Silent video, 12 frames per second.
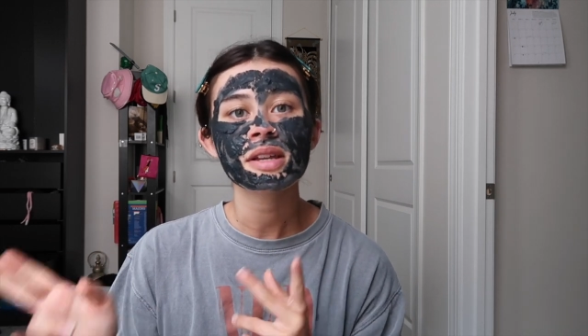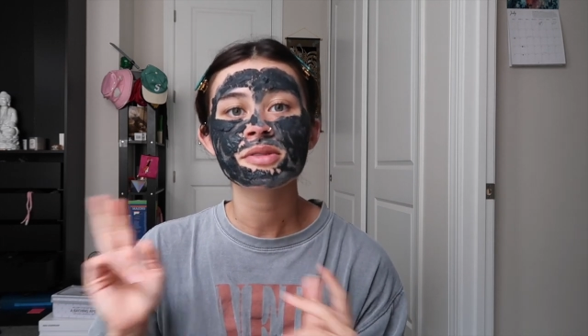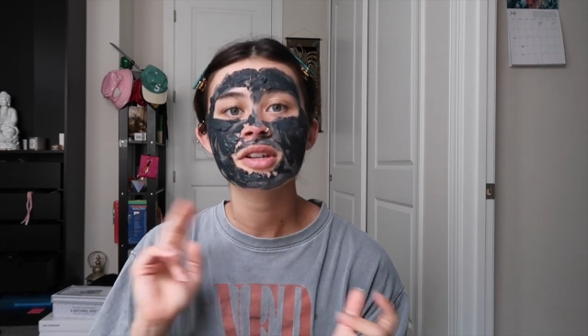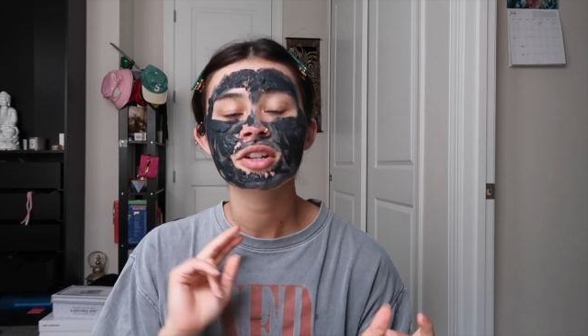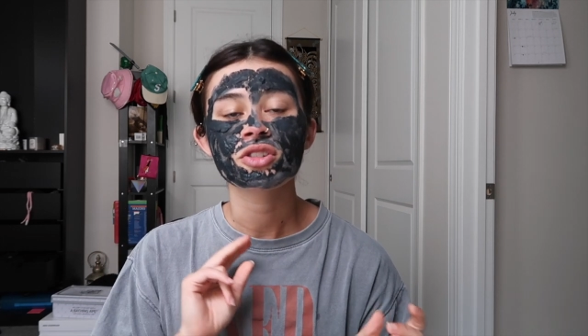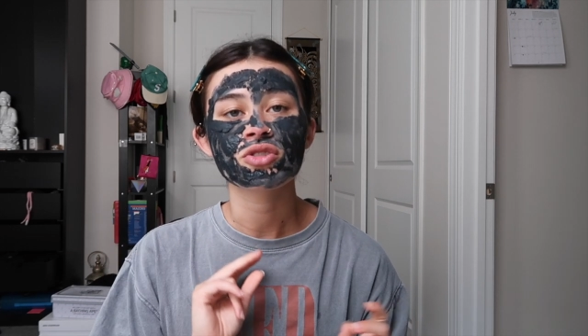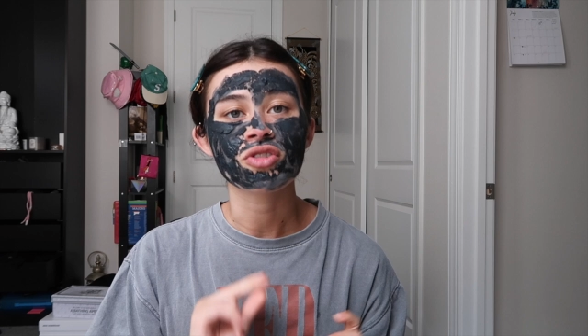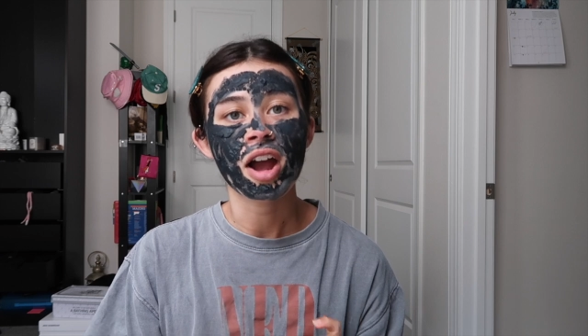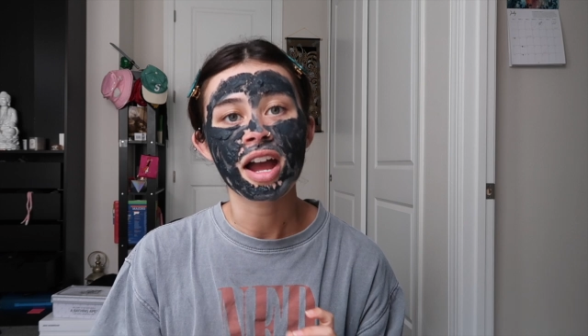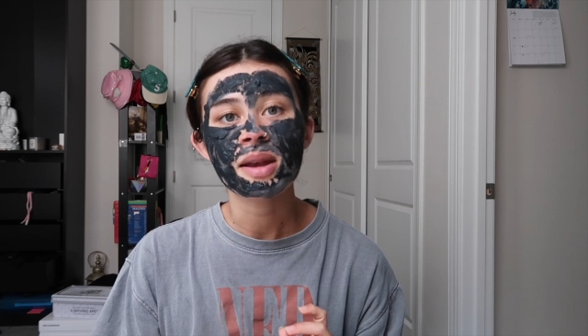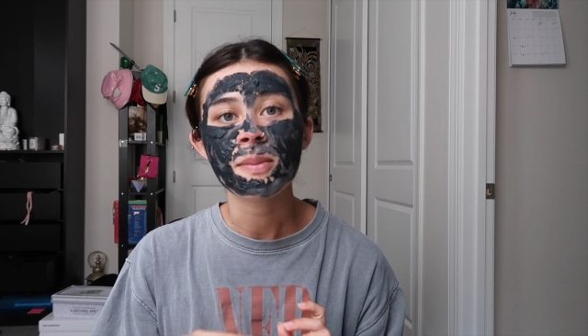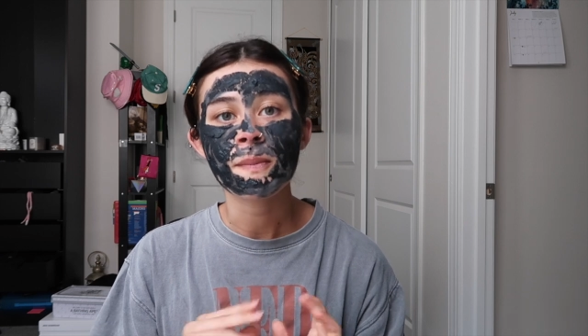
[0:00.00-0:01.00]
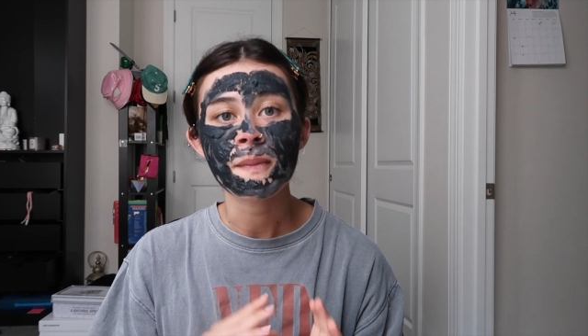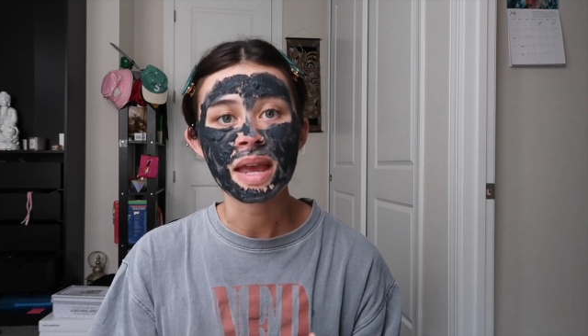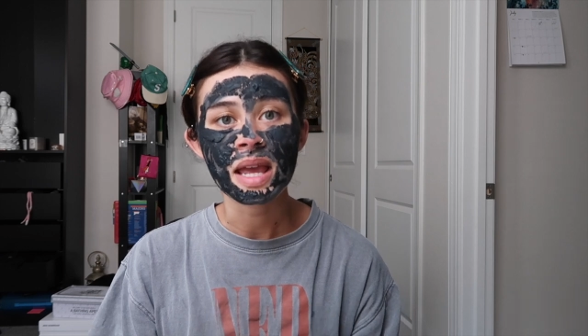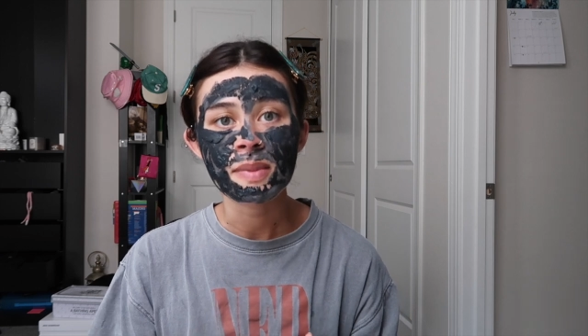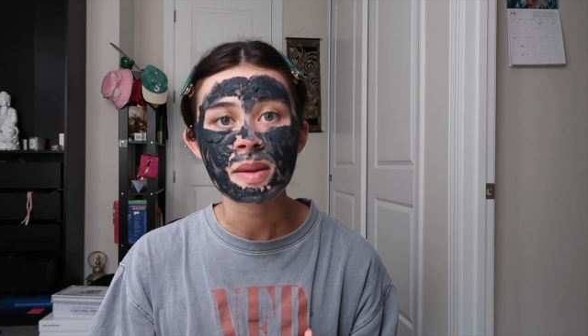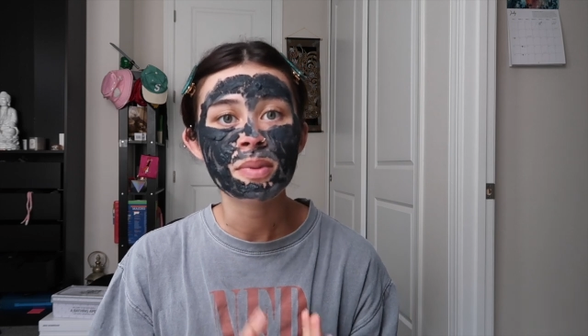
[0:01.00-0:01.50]
I was going to try and
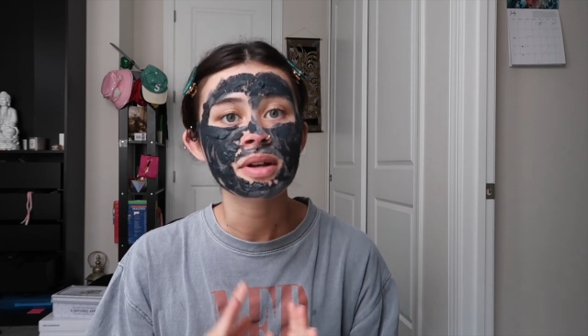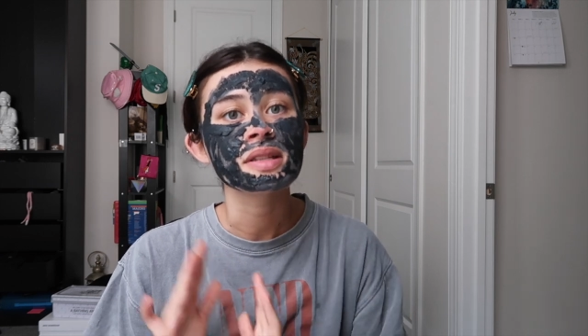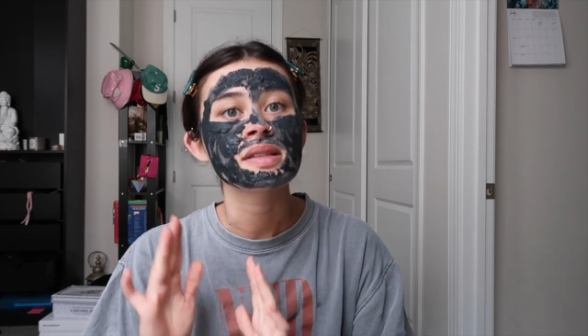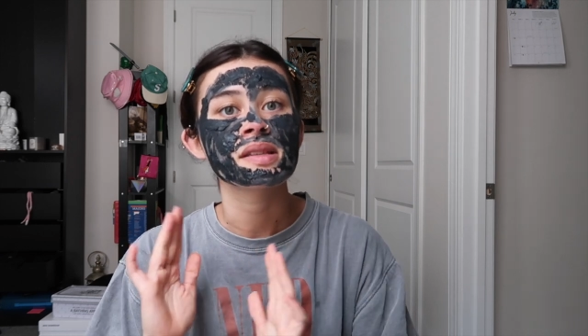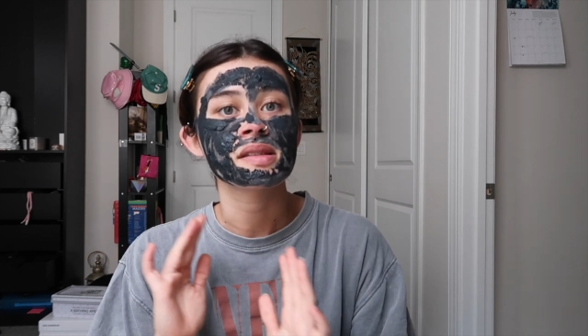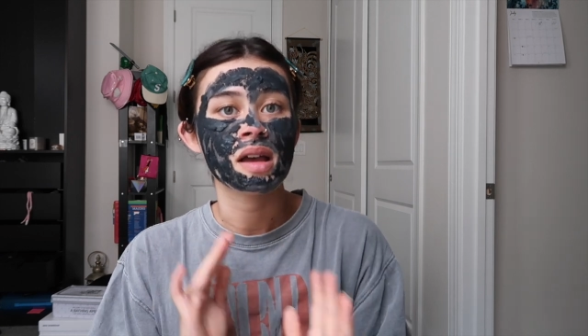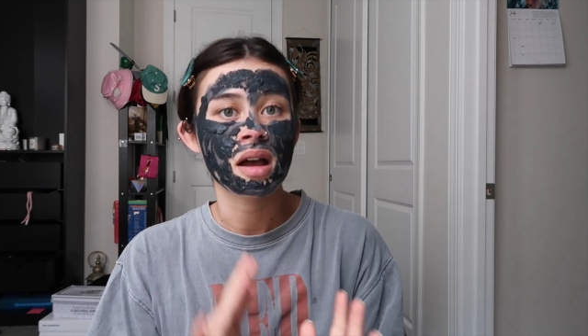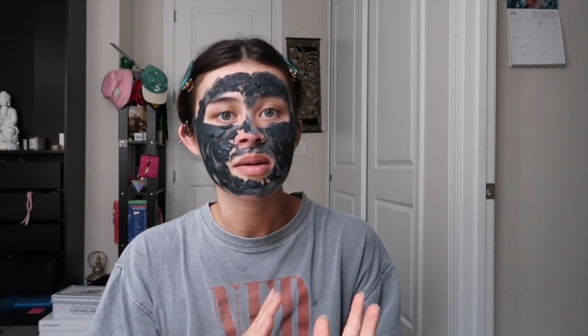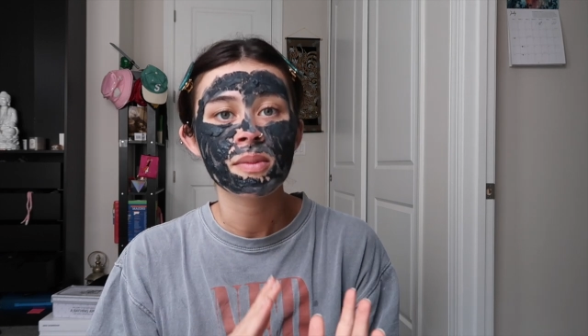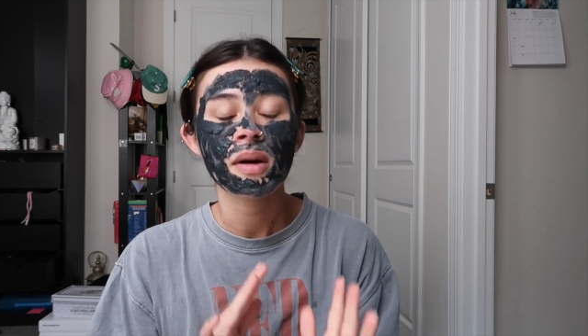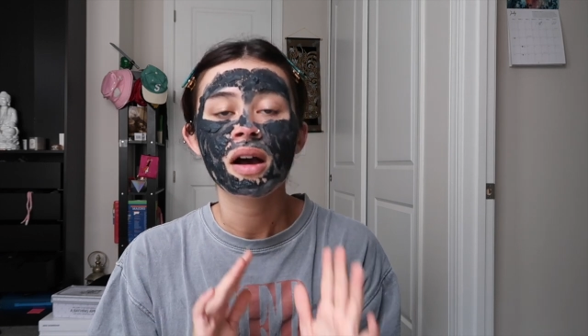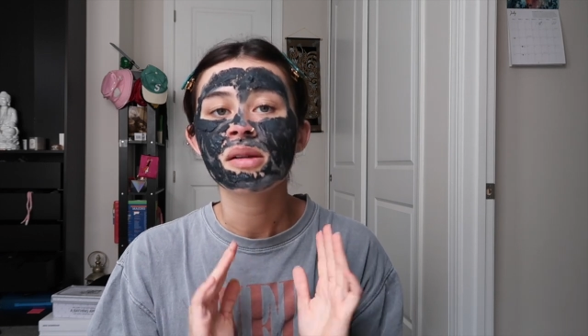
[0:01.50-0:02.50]
maybe put some